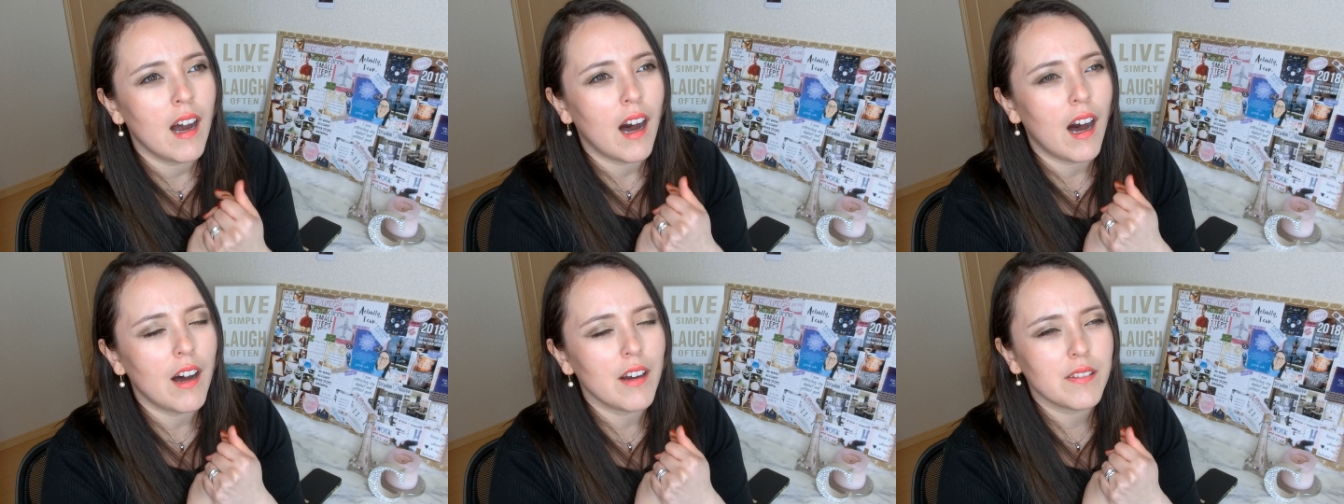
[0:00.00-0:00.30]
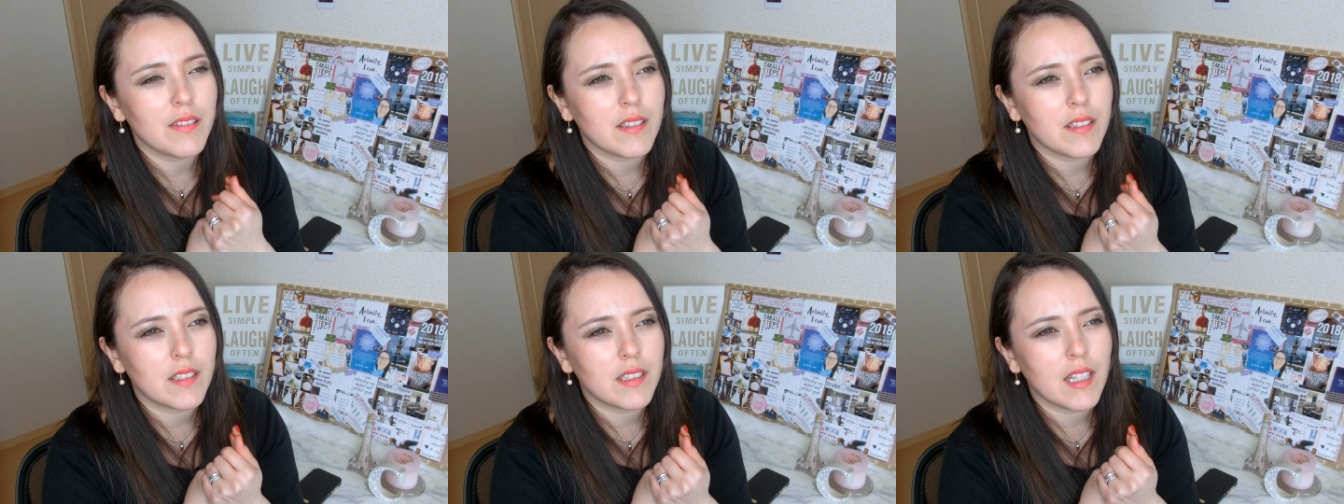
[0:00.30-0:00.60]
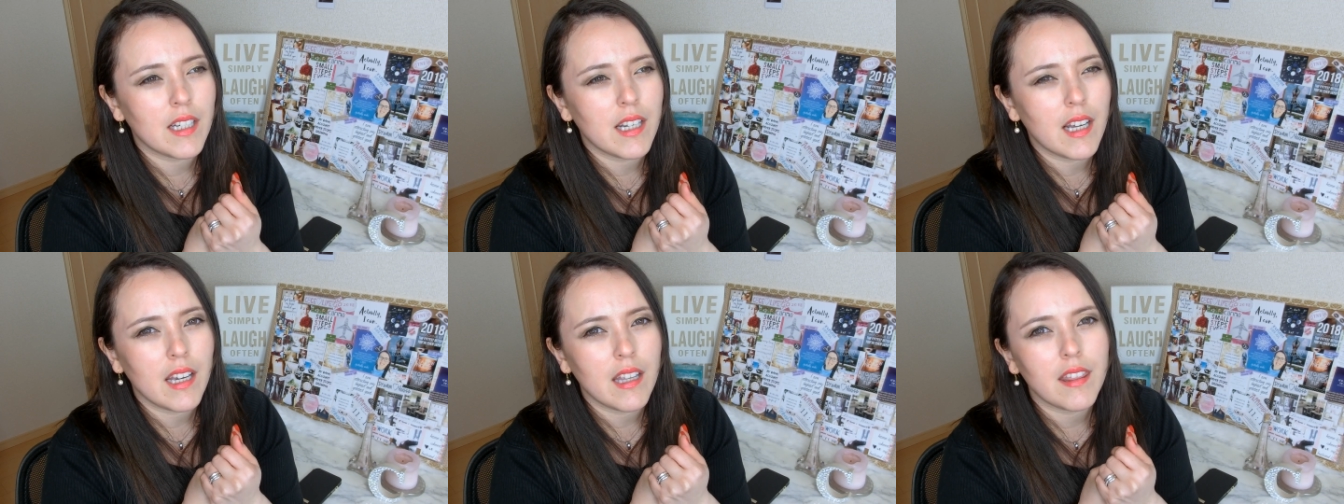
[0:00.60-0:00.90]
after
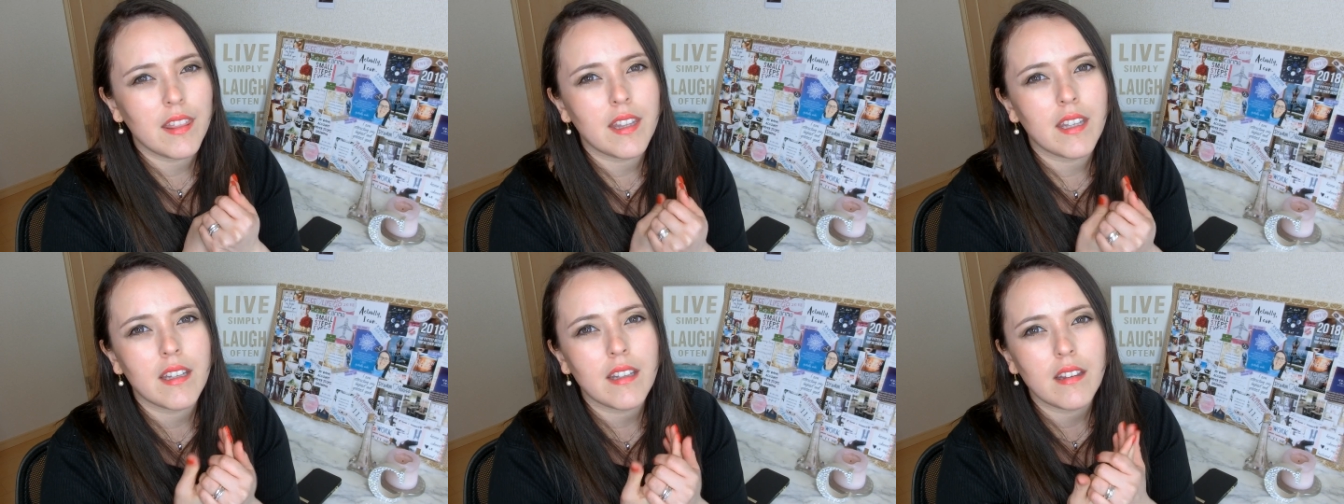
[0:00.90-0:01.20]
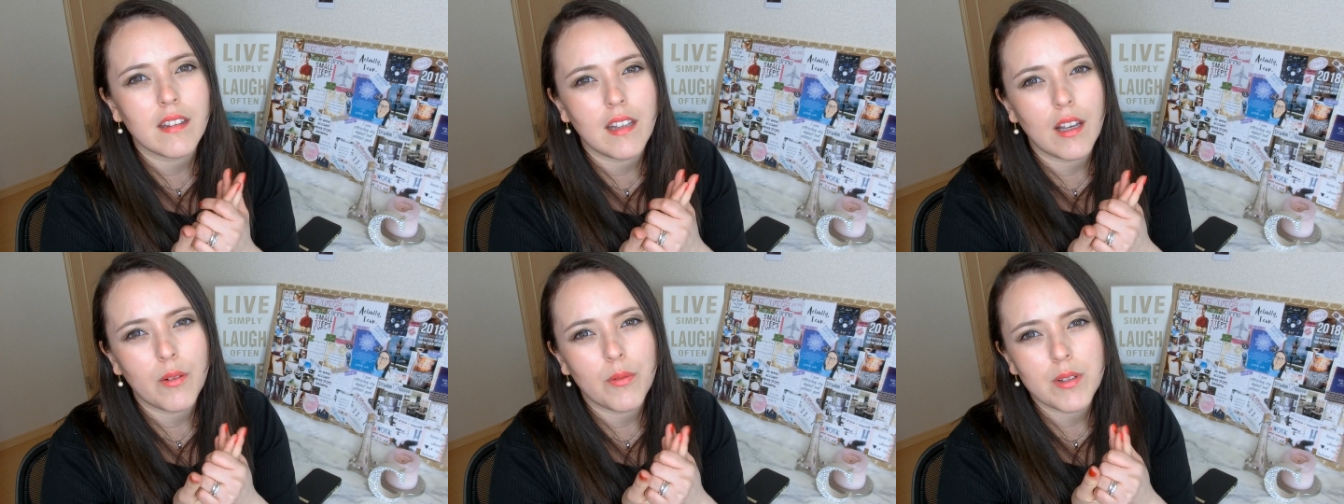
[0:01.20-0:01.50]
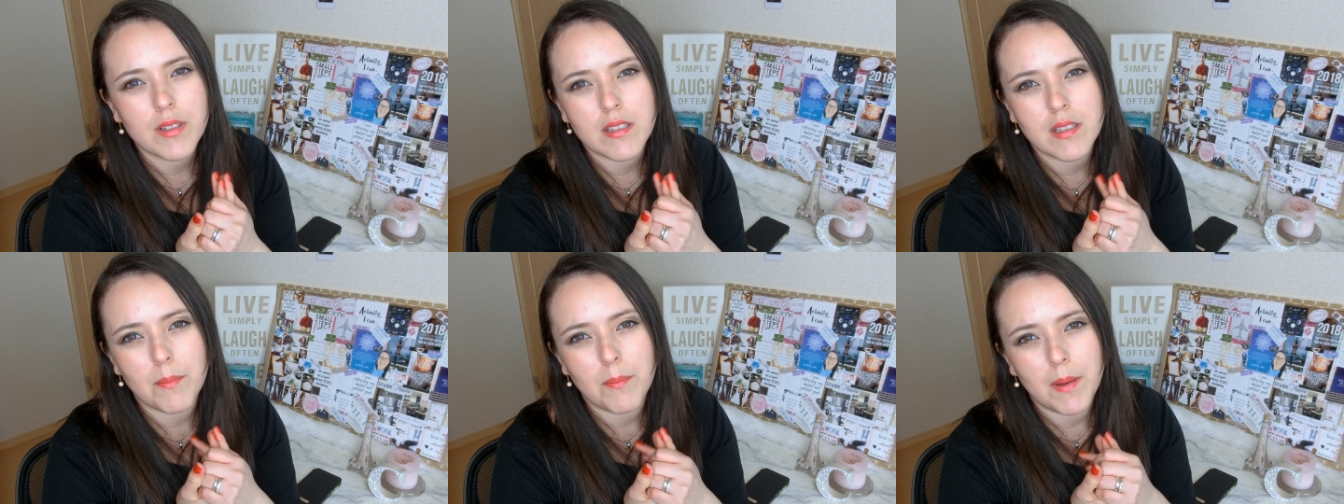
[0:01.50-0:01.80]
that I think that
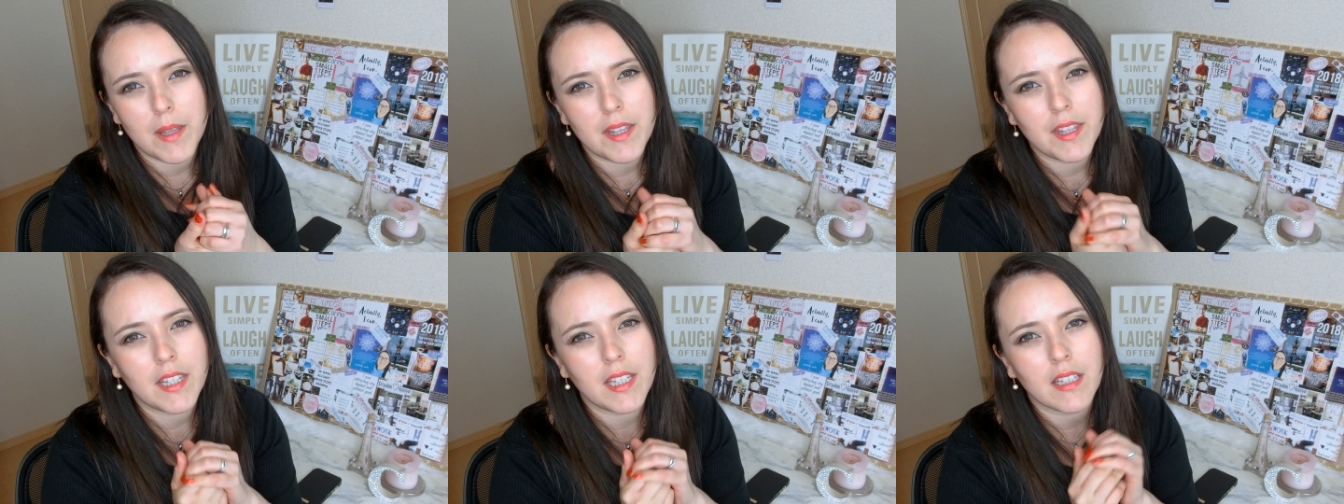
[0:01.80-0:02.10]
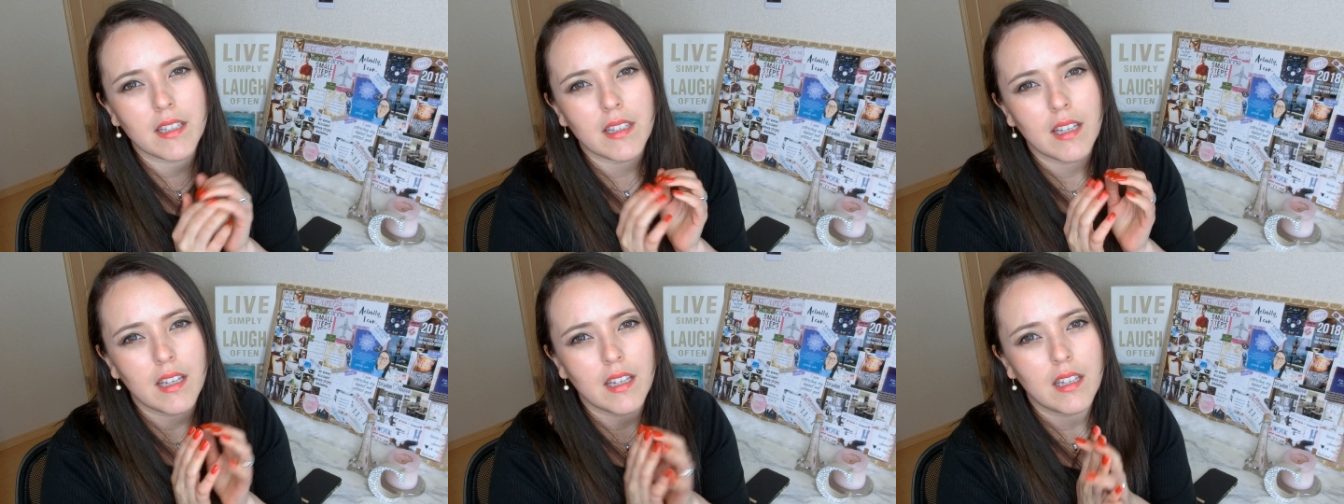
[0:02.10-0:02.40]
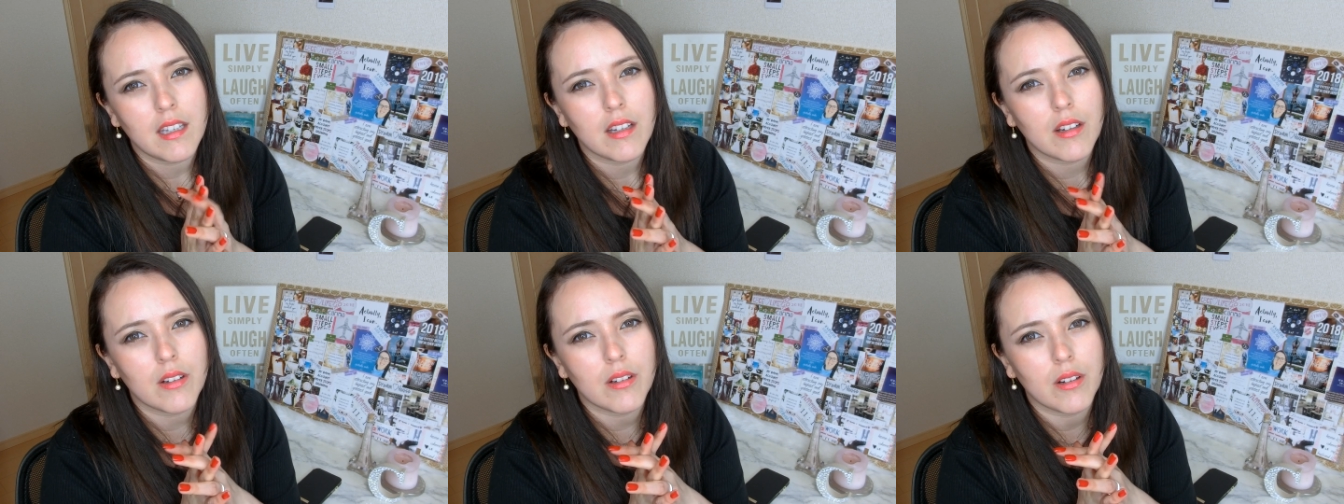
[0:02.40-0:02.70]
was the best thing that
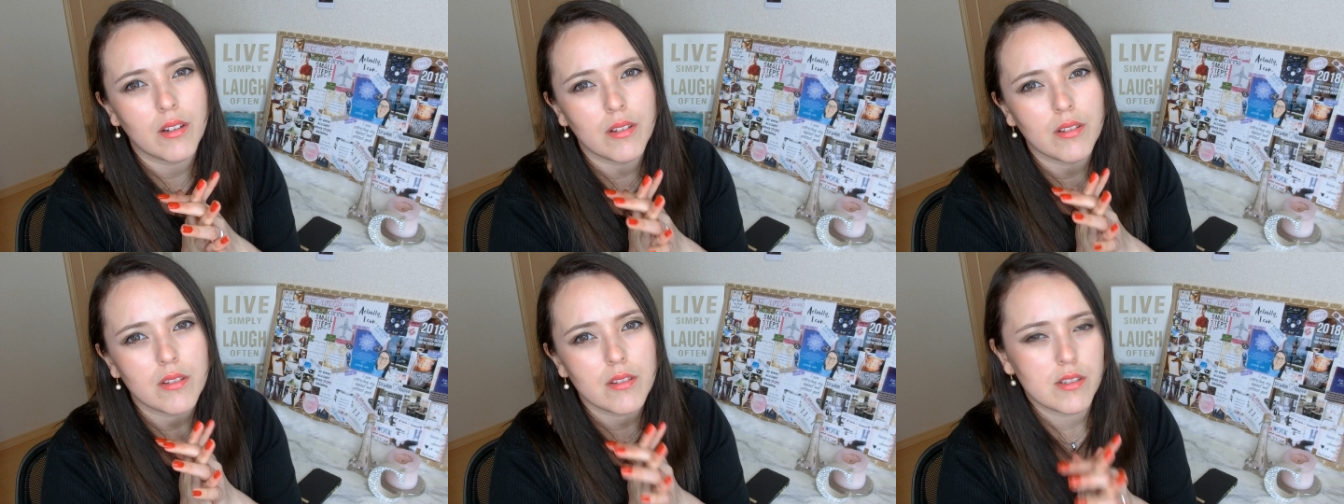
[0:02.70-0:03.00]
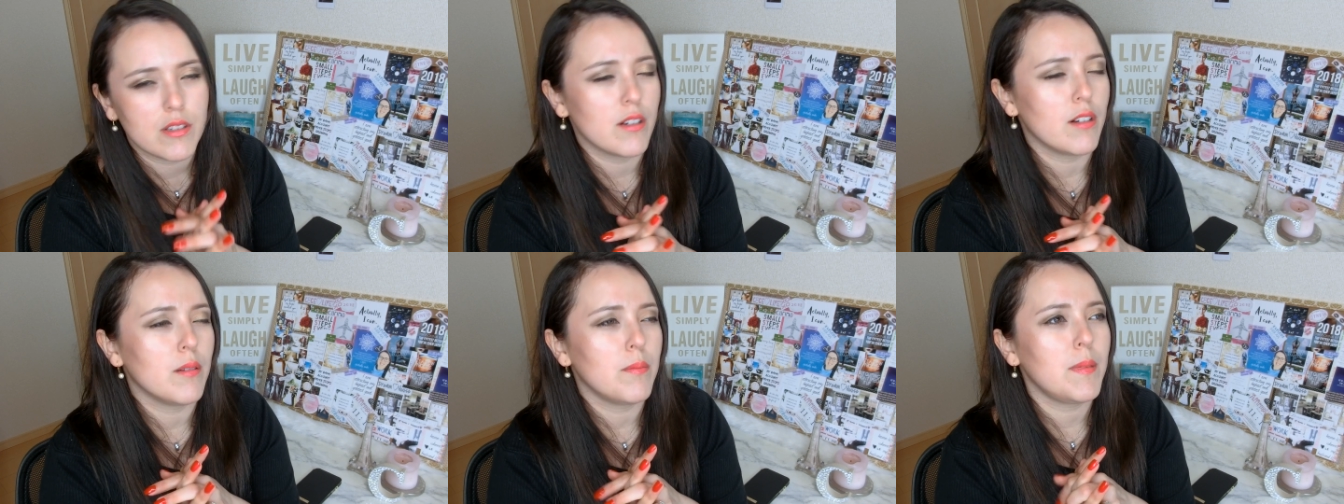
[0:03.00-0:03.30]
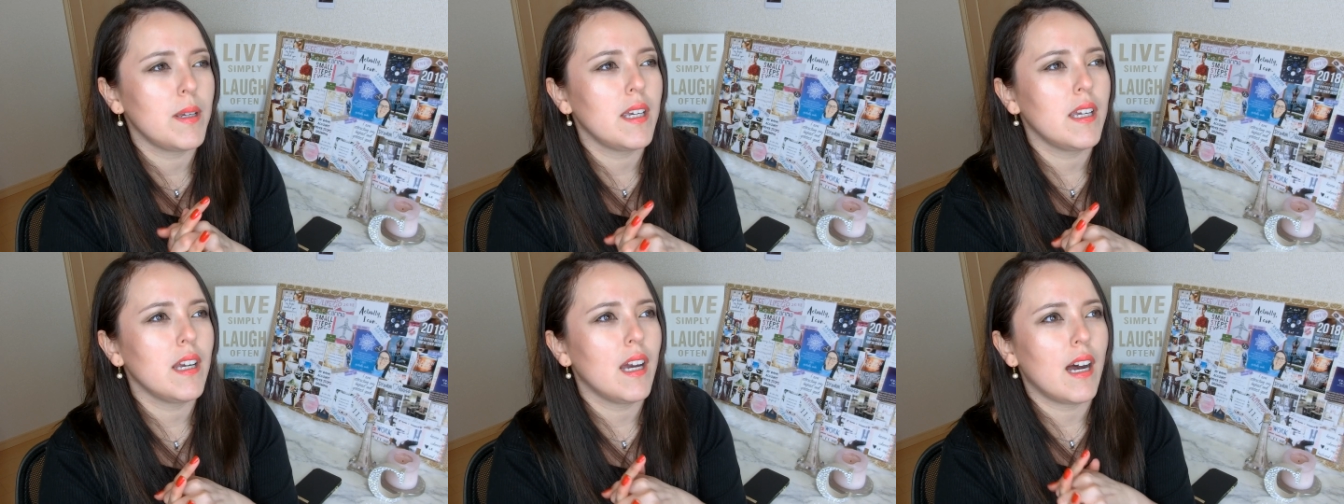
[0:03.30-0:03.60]
he could tell
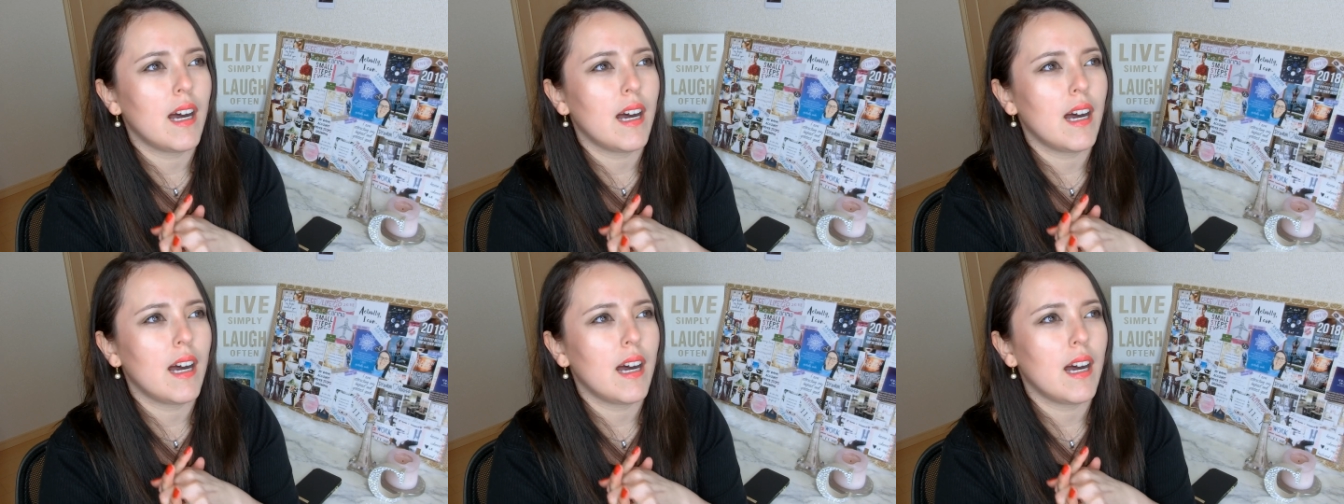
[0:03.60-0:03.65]
me.